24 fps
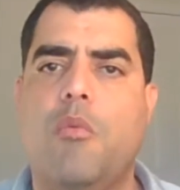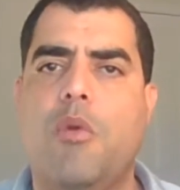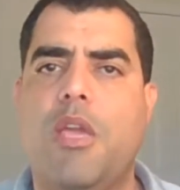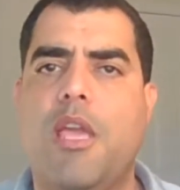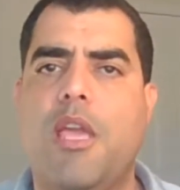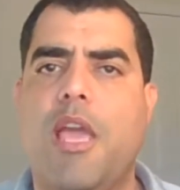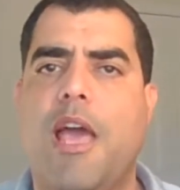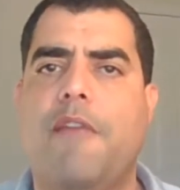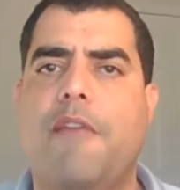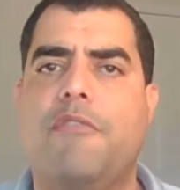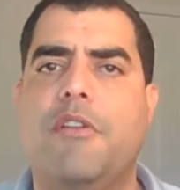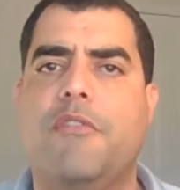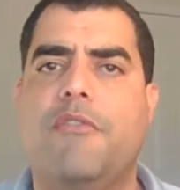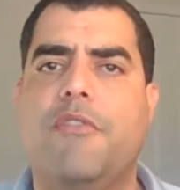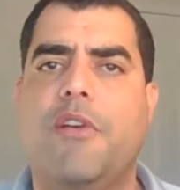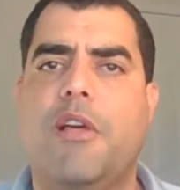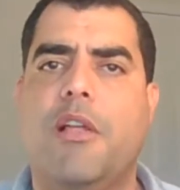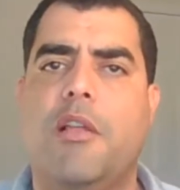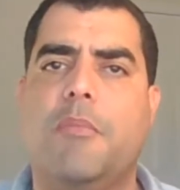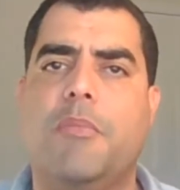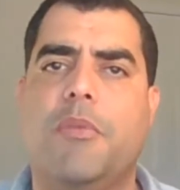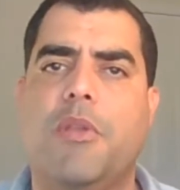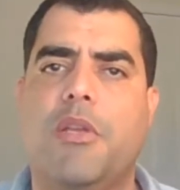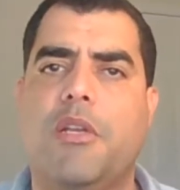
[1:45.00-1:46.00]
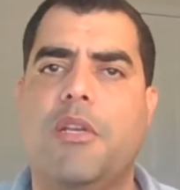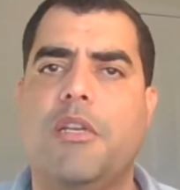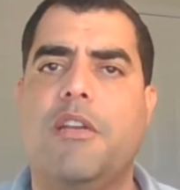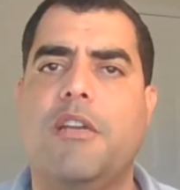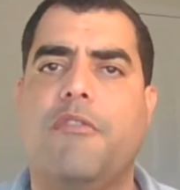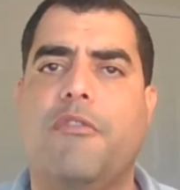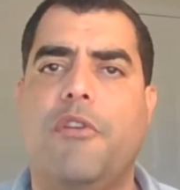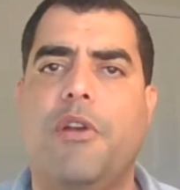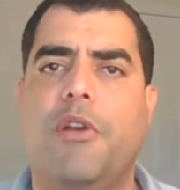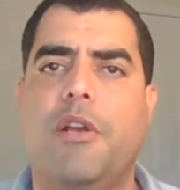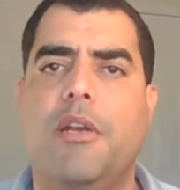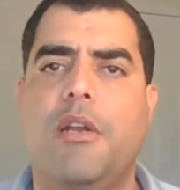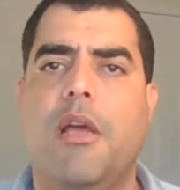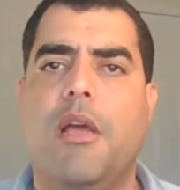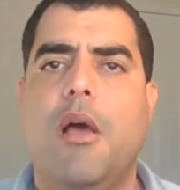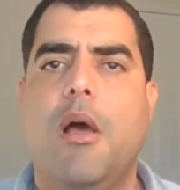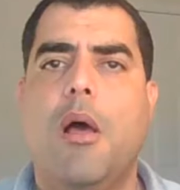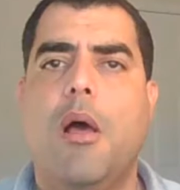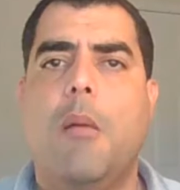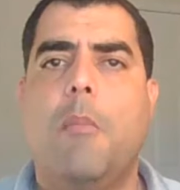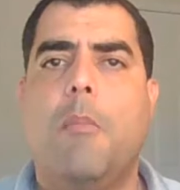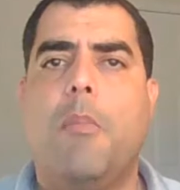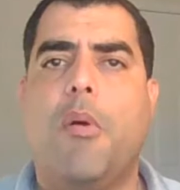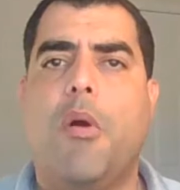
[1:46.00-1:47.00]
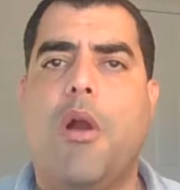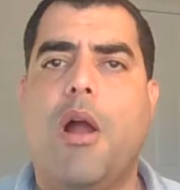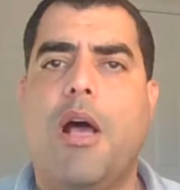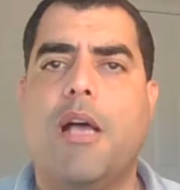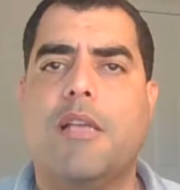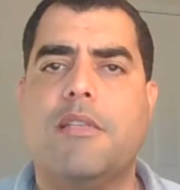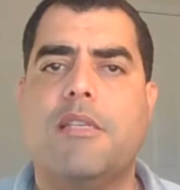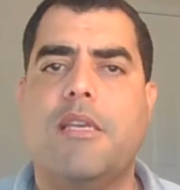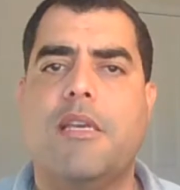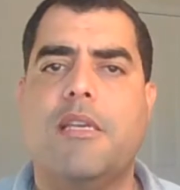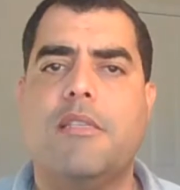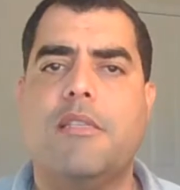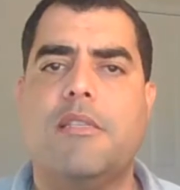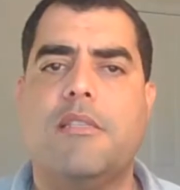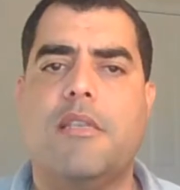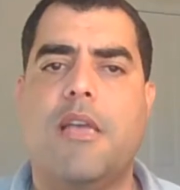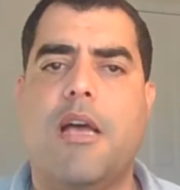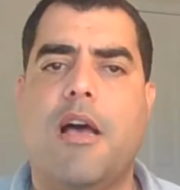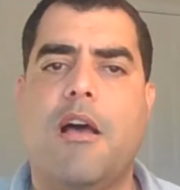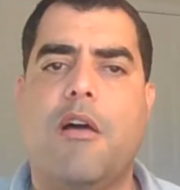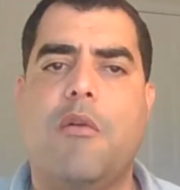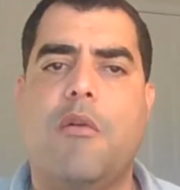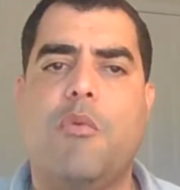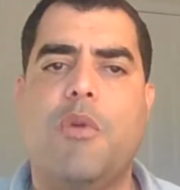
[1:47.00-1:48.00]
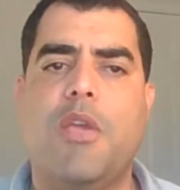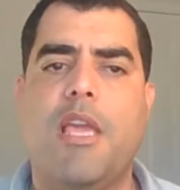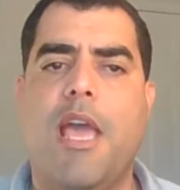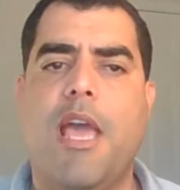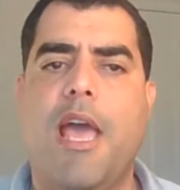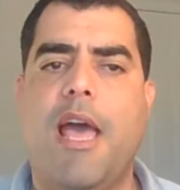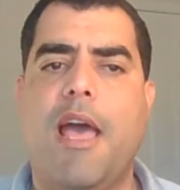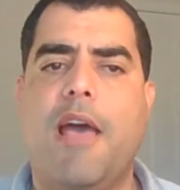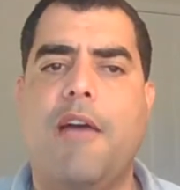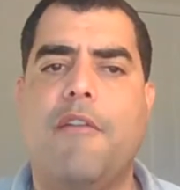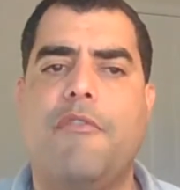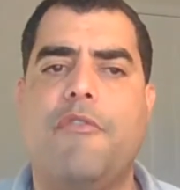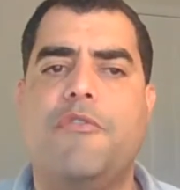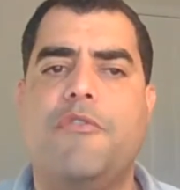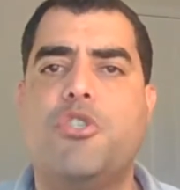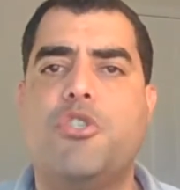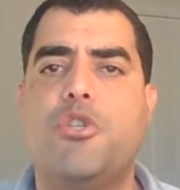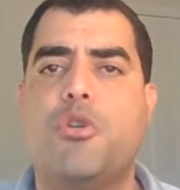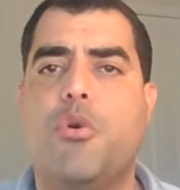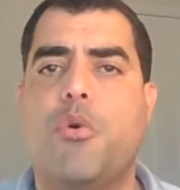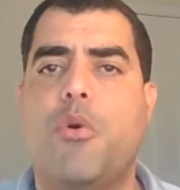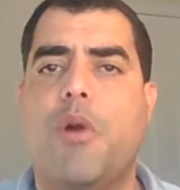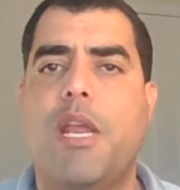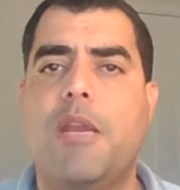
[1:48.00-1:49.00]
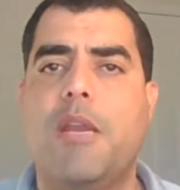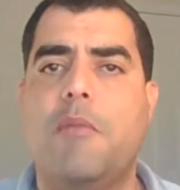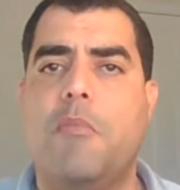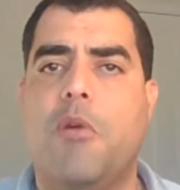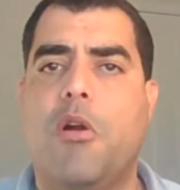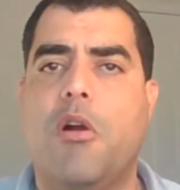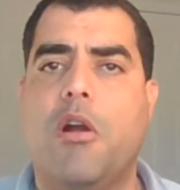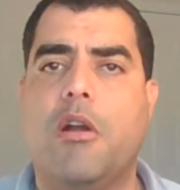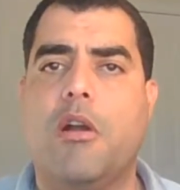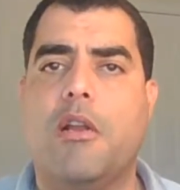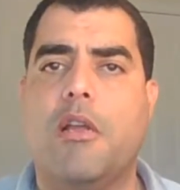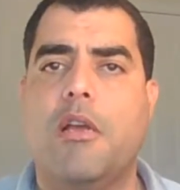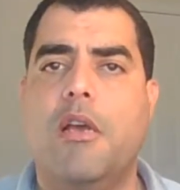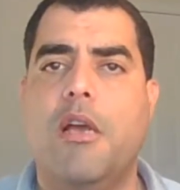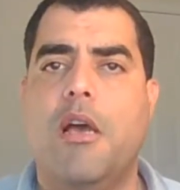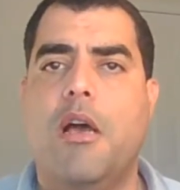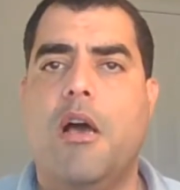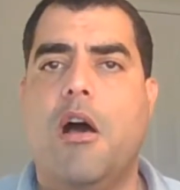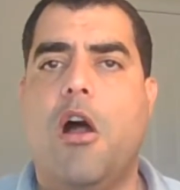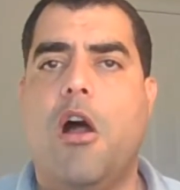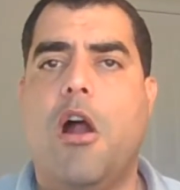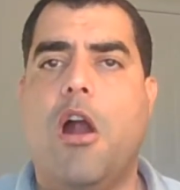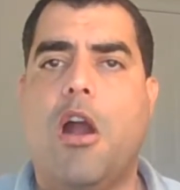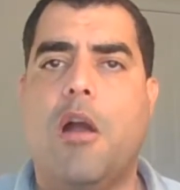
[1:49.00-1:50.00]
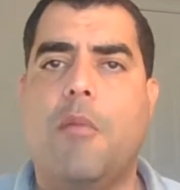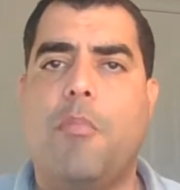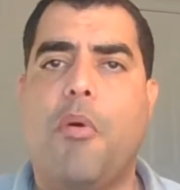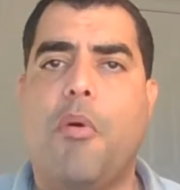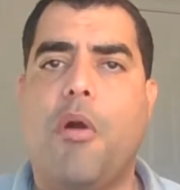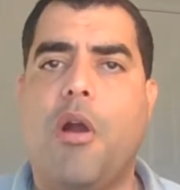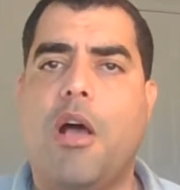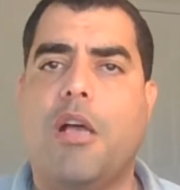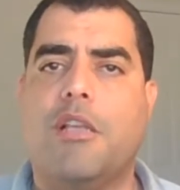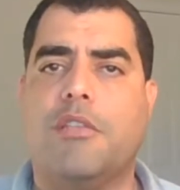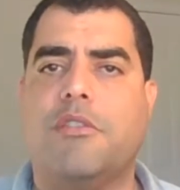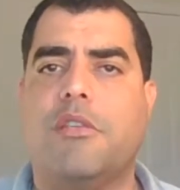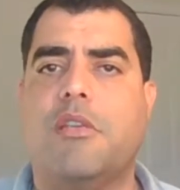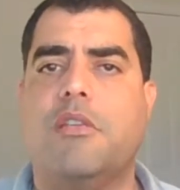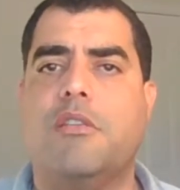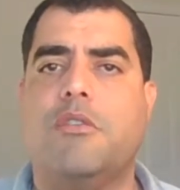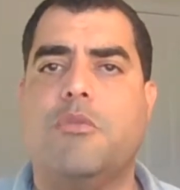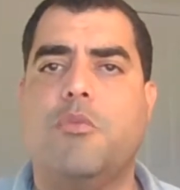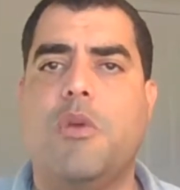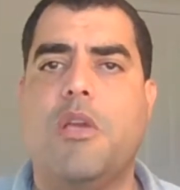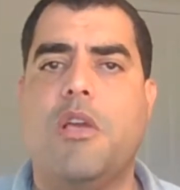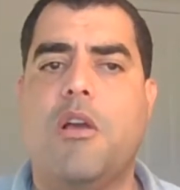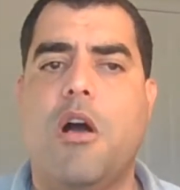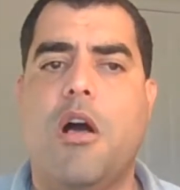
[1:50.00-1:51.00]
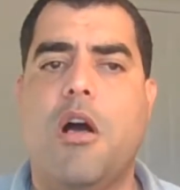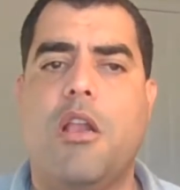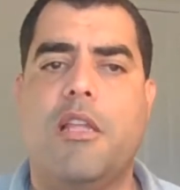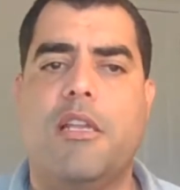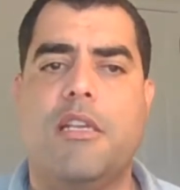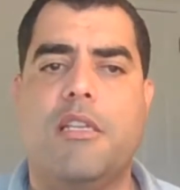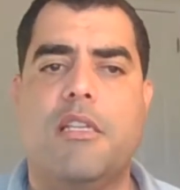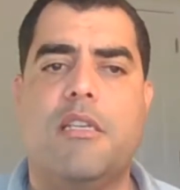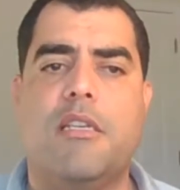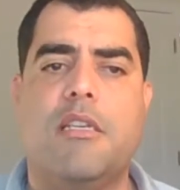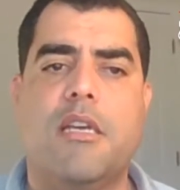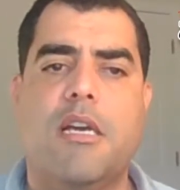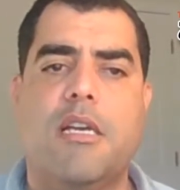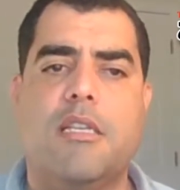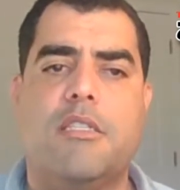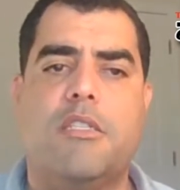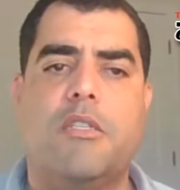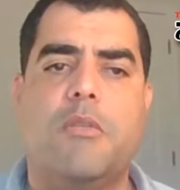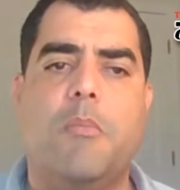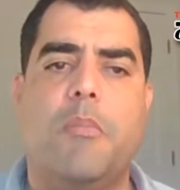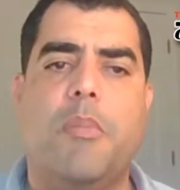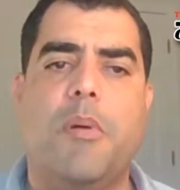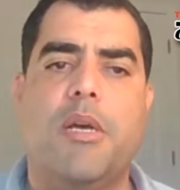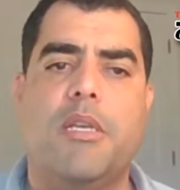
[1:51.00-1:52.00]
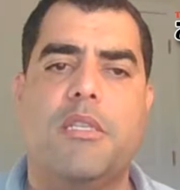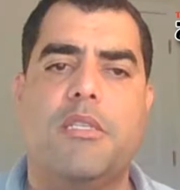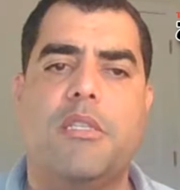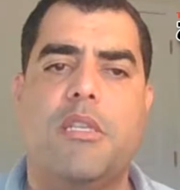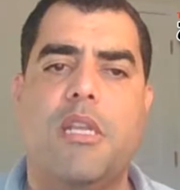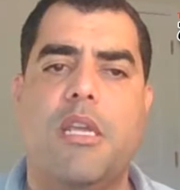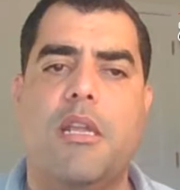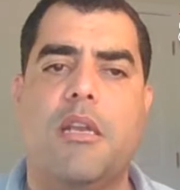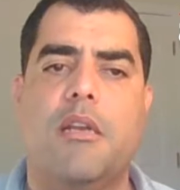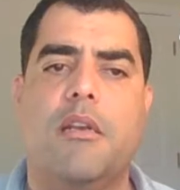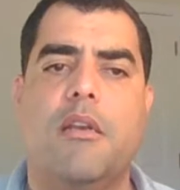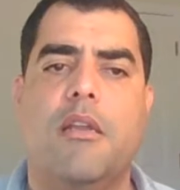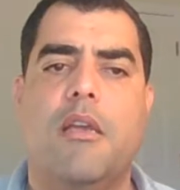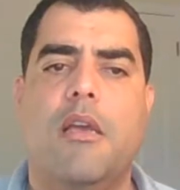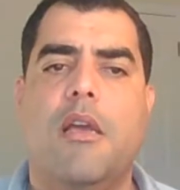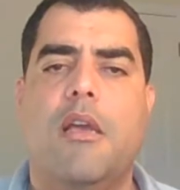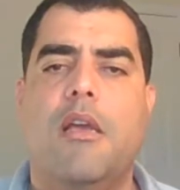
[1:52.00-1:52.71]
have developed a different process. We have trademarked our process. We call it the dust buster